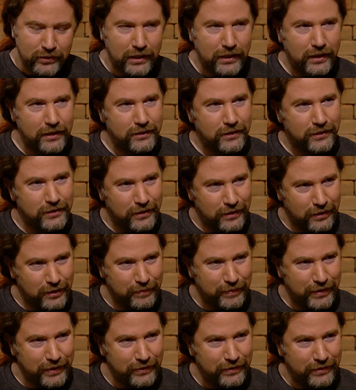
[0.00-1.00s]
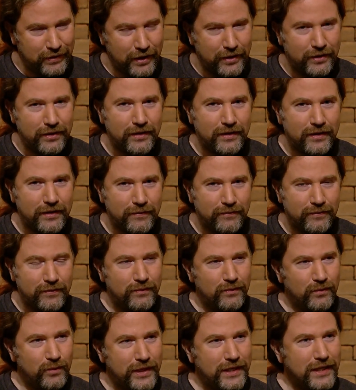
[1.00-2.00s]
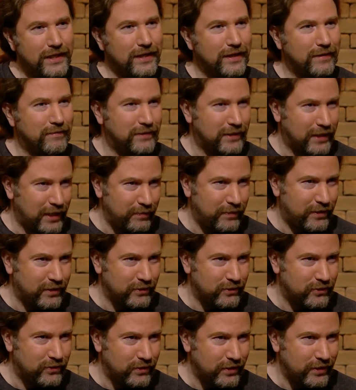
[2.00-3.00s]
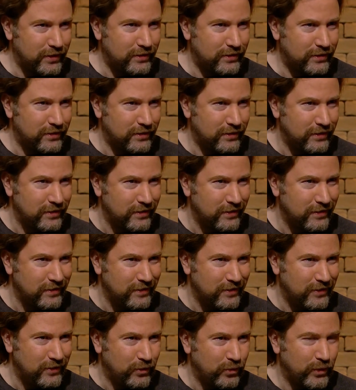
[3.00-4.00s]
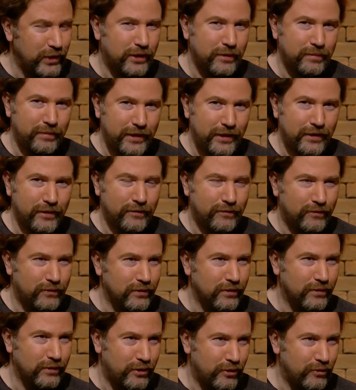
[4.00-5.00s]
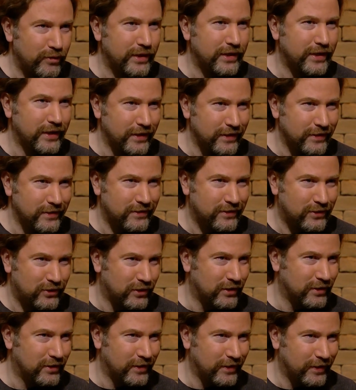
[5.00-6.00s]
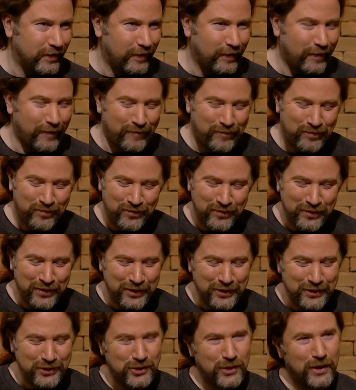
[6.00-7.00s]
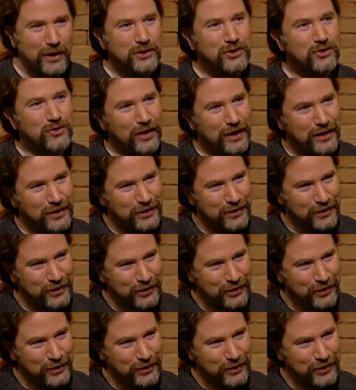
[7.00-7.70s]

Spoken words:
a lot to talk about. I think if we didn't have time constraints, we could be here for 3 days talking. So I'll try to